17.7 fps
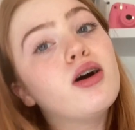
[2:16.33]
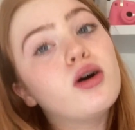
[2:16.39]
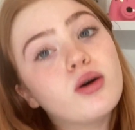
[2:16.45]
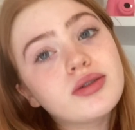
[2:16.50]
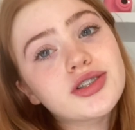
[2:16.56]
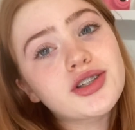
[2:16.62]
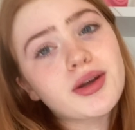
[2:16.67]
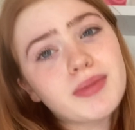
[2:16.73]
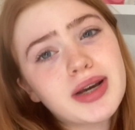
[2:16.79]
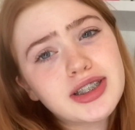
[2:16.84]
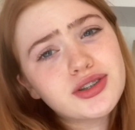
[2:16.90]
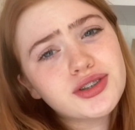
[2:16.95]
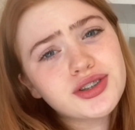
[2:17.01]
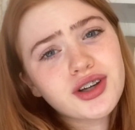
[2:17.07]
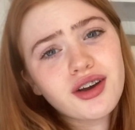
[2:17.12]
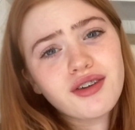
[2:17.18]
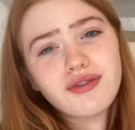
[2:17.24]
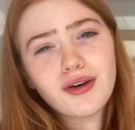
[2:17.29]
Also, make sure to
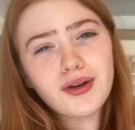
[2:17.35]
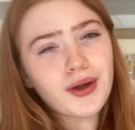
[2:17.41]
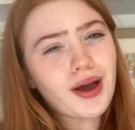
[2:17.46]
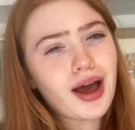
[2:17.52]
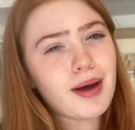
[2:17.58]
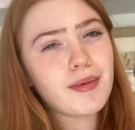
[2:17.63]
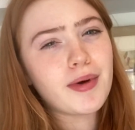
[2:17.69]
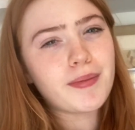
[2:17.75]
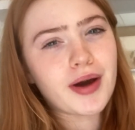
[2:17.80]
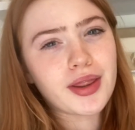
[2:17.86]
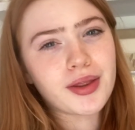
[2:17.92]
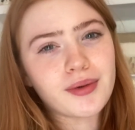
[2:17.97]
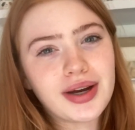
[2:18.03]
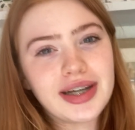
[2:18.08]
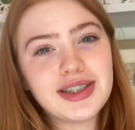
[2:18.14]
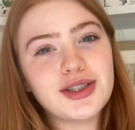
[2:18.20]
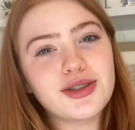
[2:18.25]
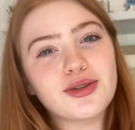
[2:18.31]
go follow Emma, by the way.
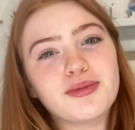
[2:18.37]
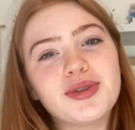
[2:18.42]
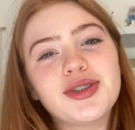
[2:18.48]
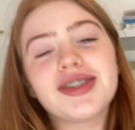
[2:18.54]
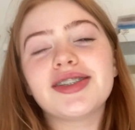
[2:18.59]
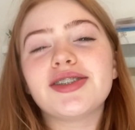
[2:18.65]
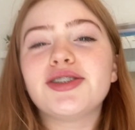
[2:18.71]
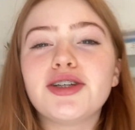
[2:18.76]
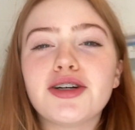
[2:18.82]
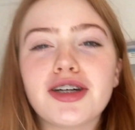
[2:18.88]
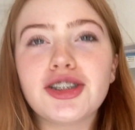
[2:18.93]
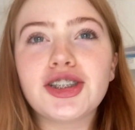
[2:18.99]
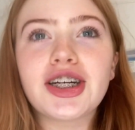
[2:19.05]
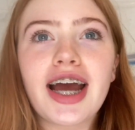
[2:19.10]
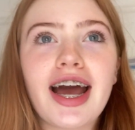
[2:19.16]
She's almost at 200k.